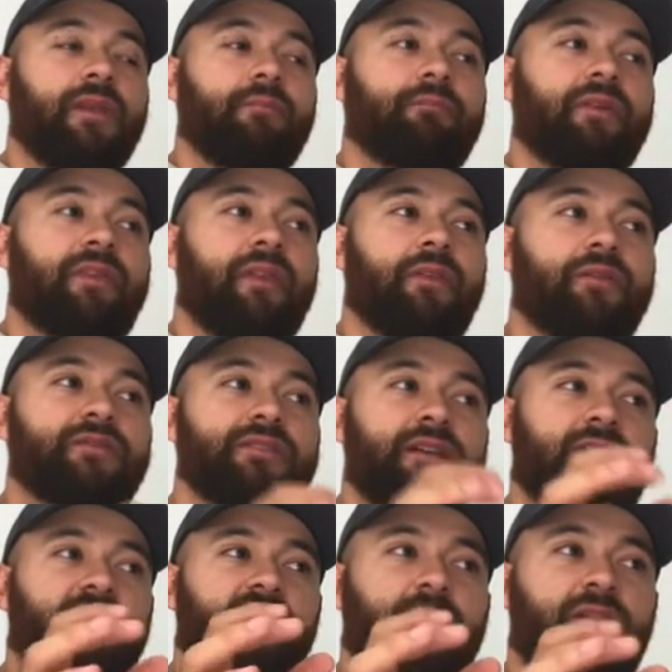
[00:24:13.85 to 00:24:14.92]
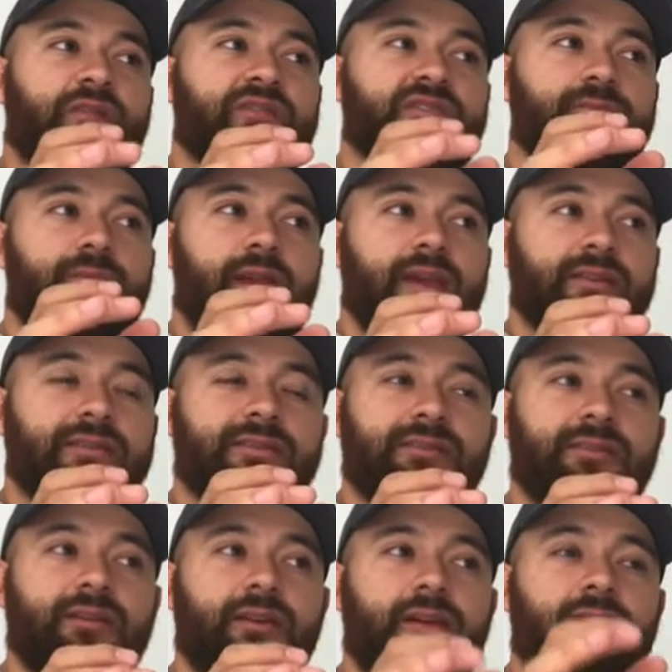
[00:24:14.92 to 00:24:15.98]
But then there's like a little bit of space.
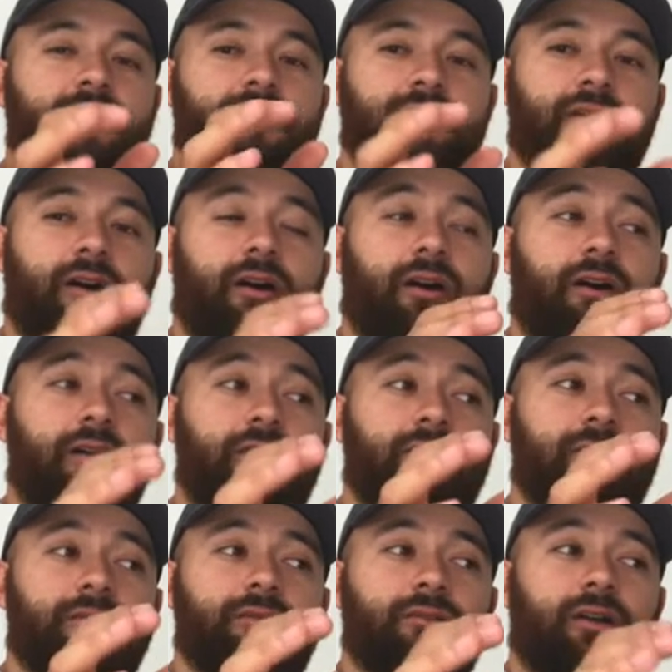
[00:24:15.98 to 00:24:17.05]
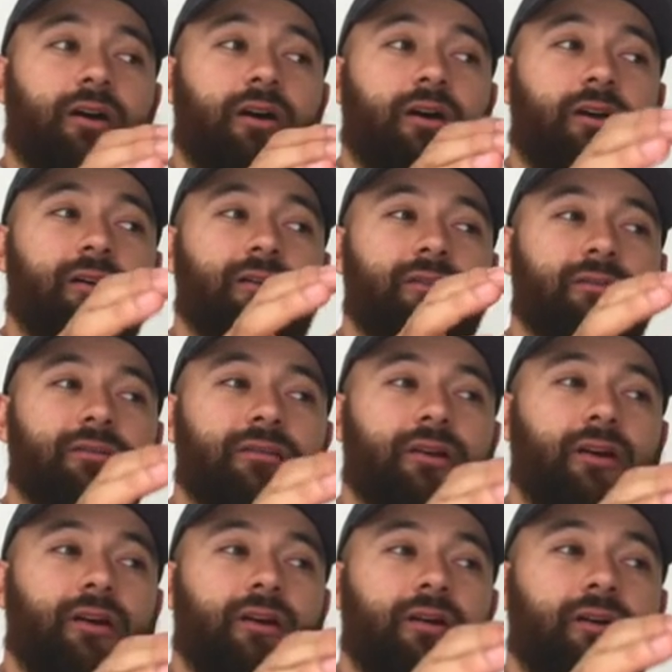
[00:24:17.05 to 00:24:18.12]
Da, da,
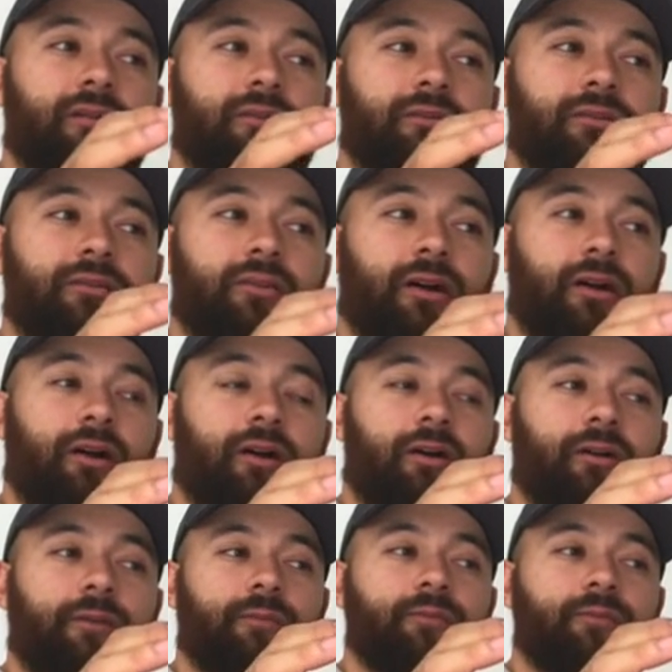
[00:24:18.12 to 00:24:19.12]
da, da.